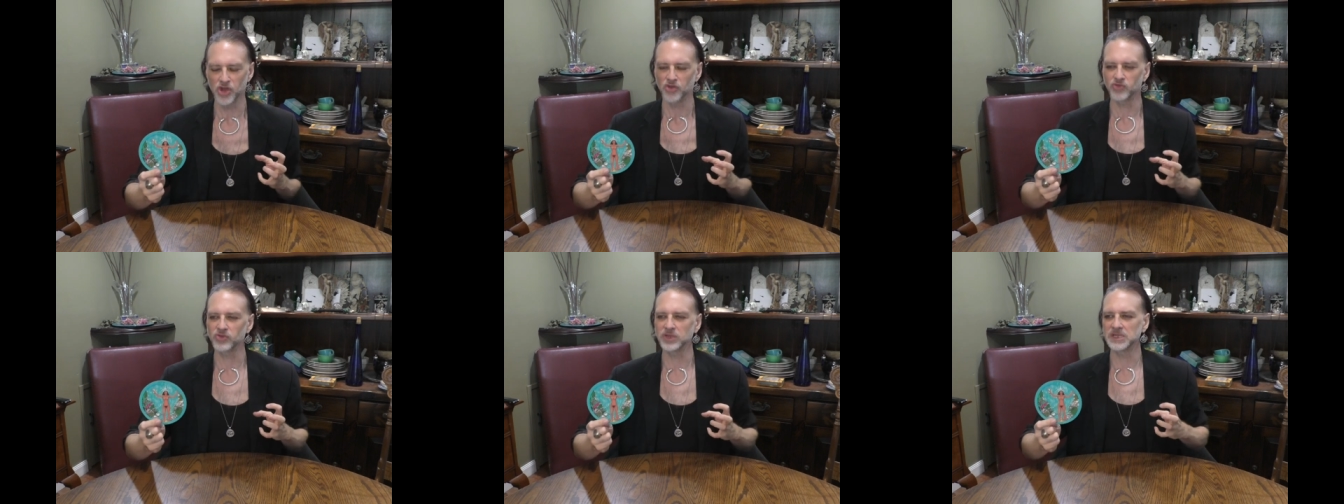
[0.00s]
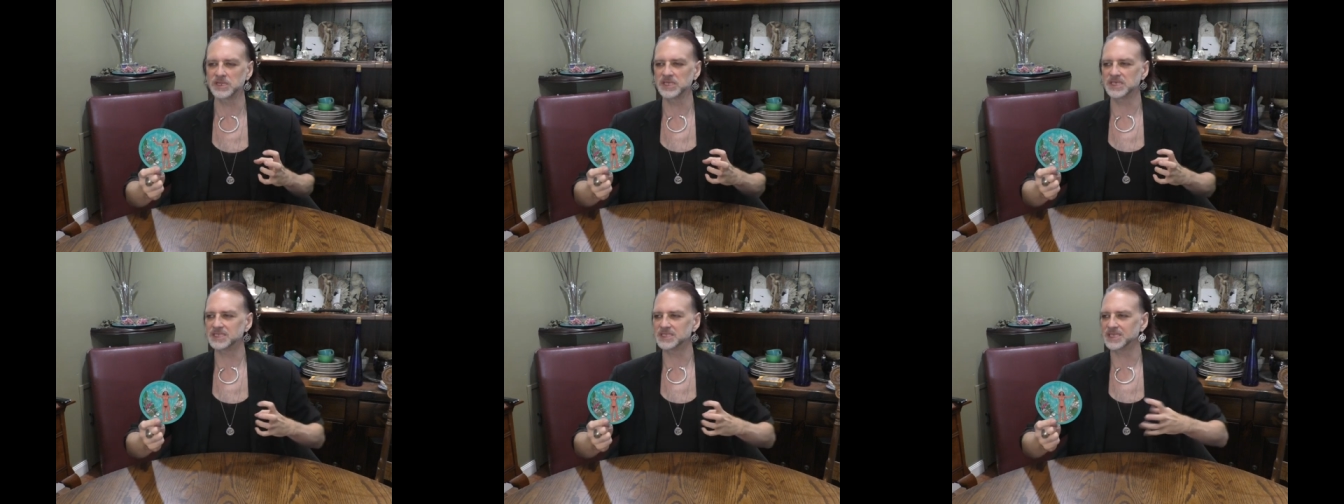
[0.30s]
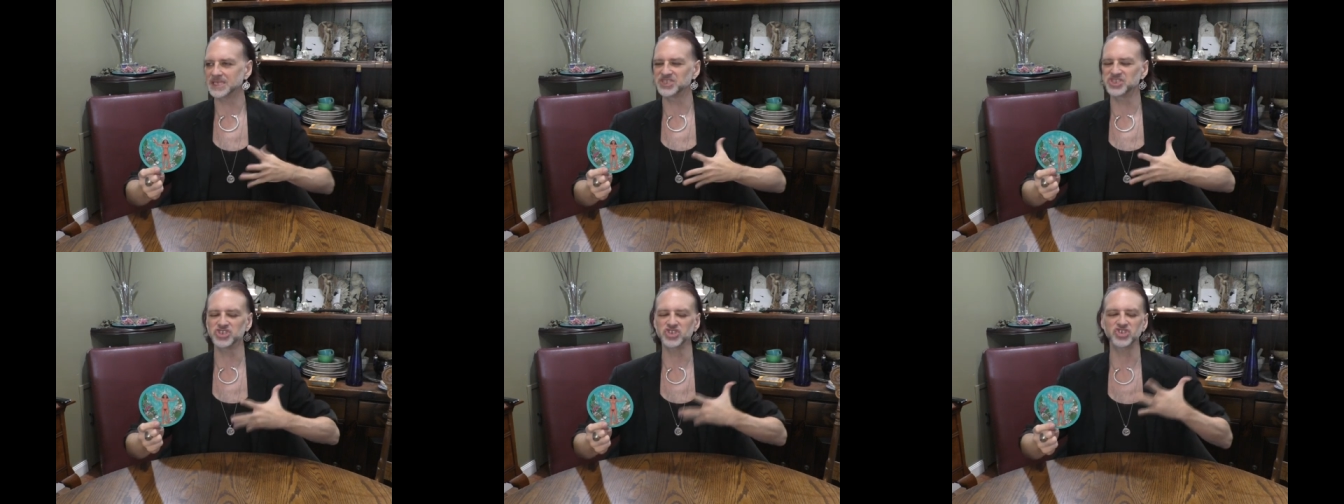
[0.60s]

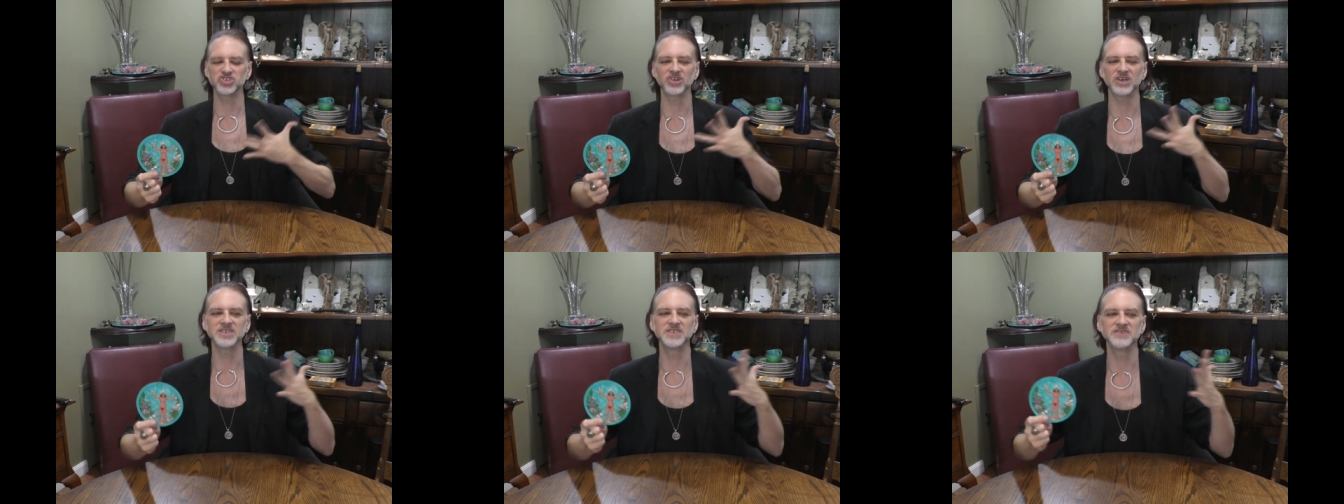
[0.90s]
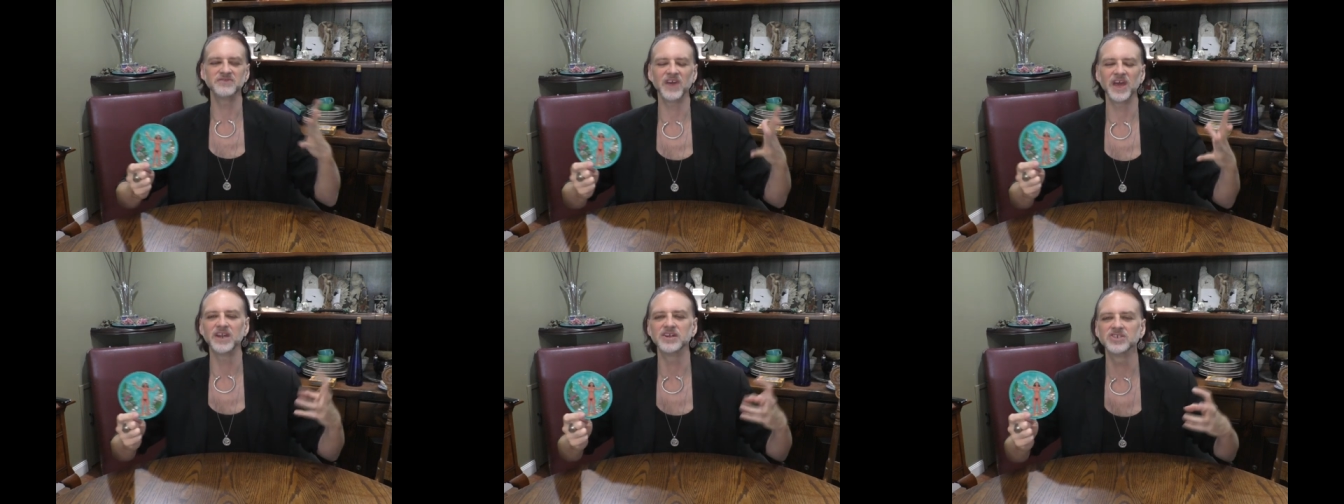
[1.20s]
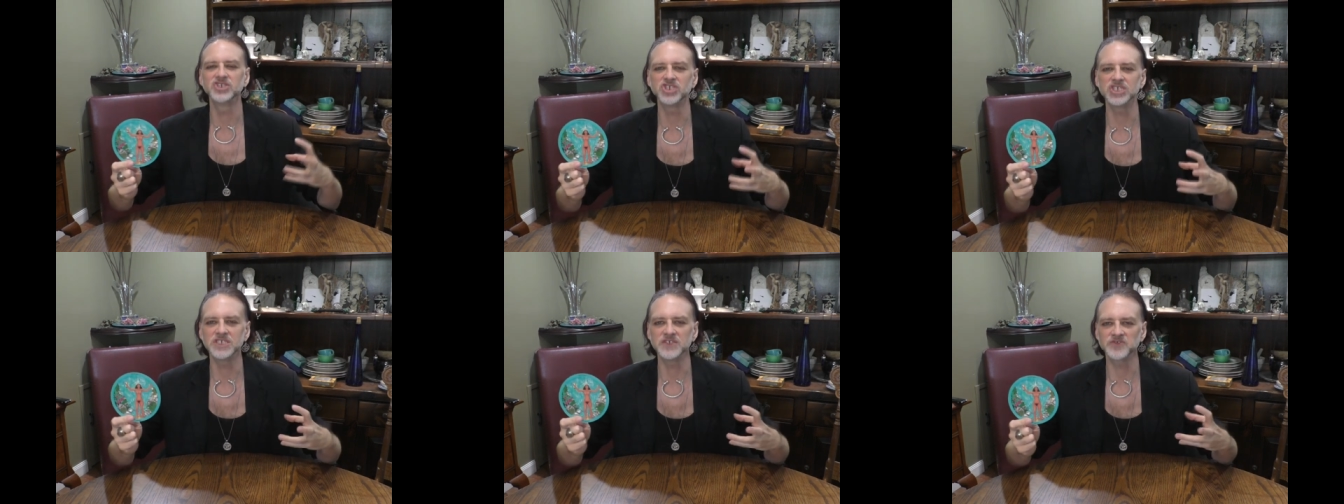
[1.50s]
releasing destructive
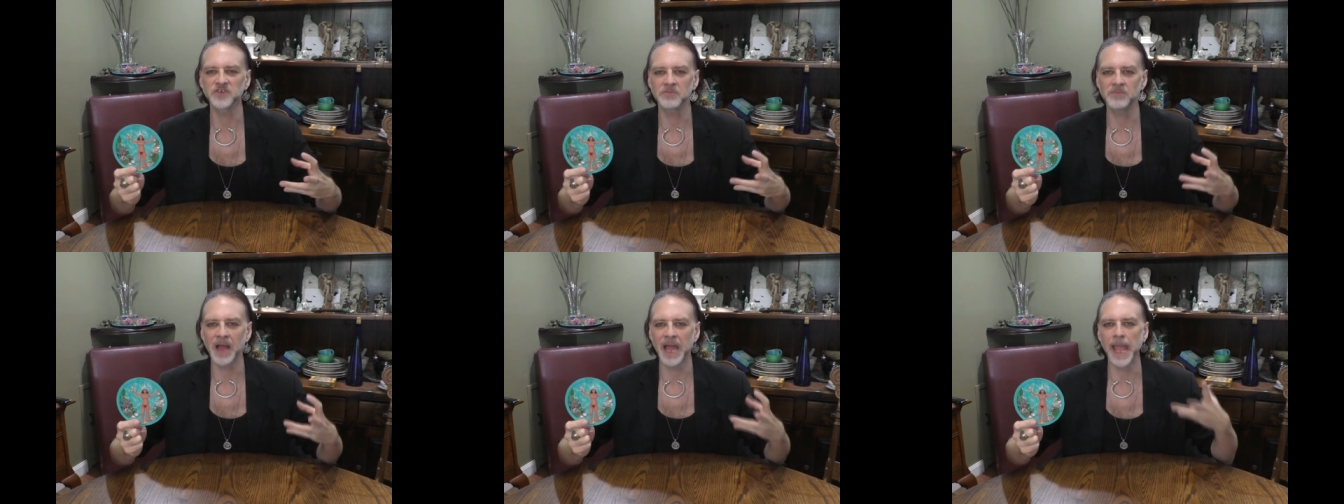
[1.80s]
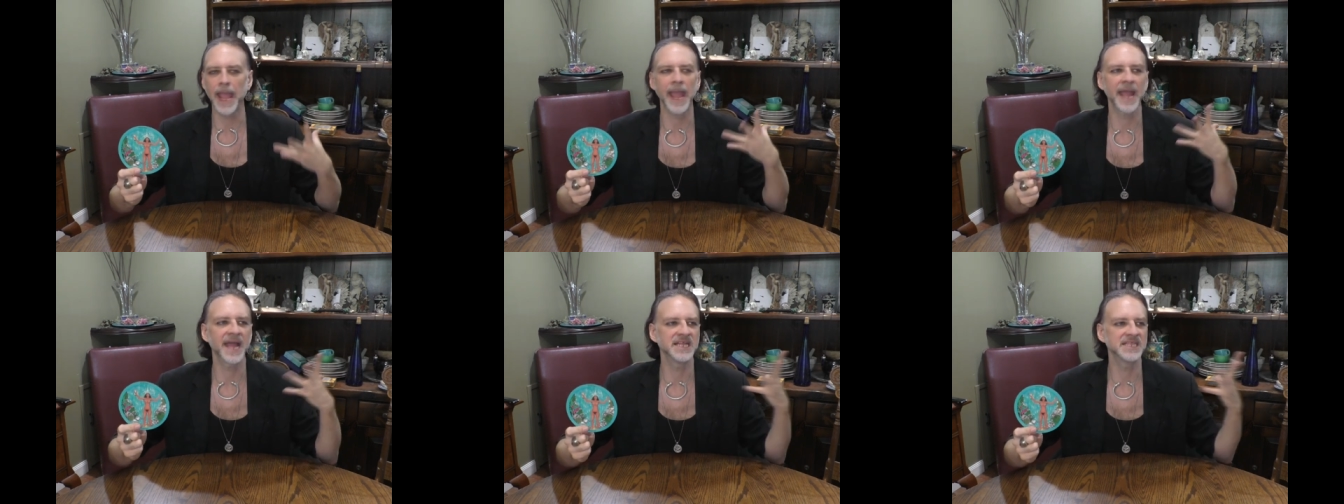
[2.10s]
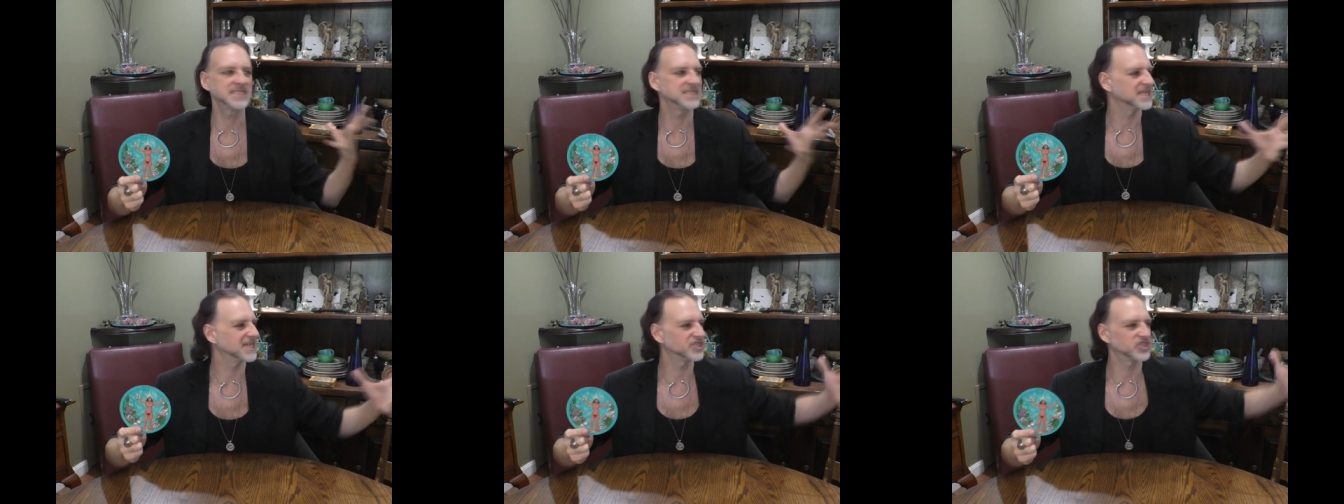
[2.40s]
energies from my
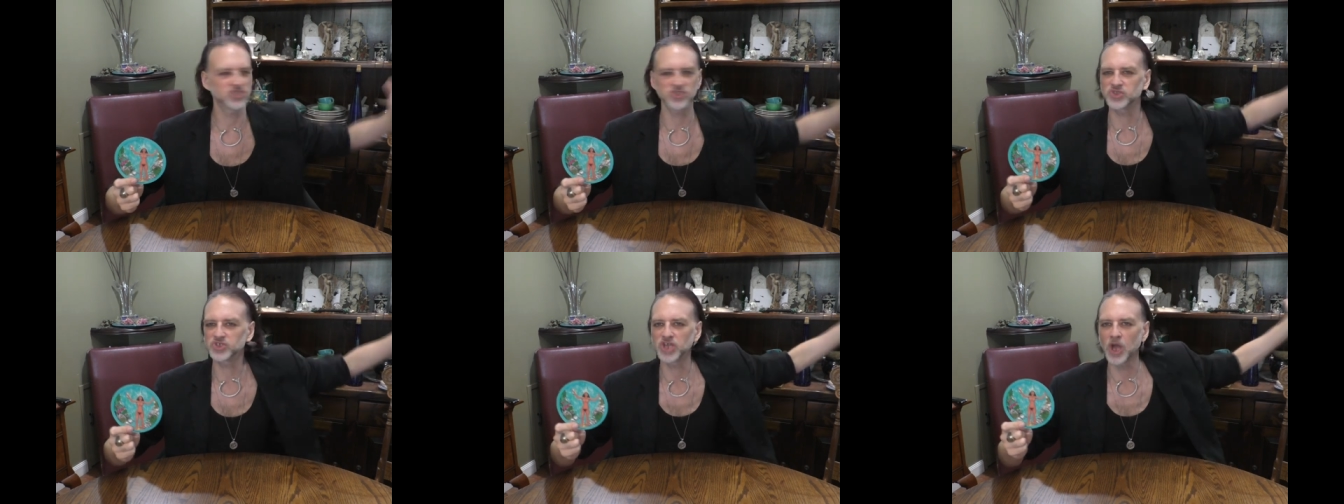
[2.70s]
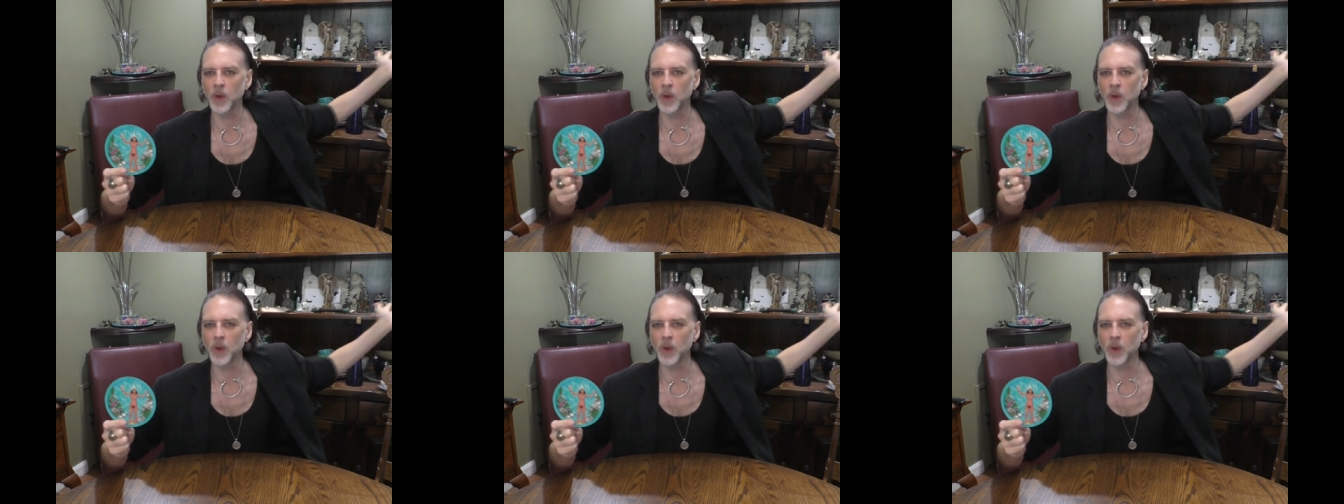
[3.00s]
ancestors